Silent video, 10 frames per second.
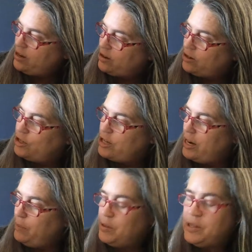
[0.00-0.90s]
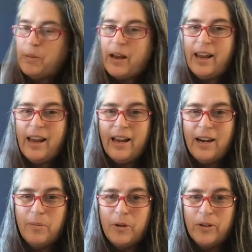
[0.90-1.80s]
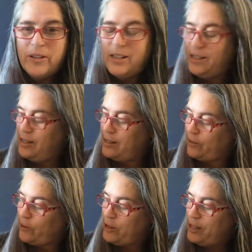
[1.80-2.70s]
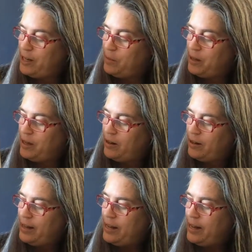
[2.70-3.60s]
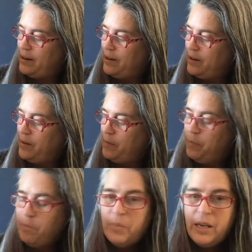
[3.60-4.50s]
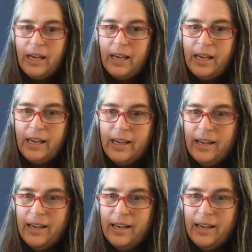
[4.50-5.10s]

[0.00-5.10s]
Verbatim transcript: are shapes by animals. This is our first animal in here. Look at that. P.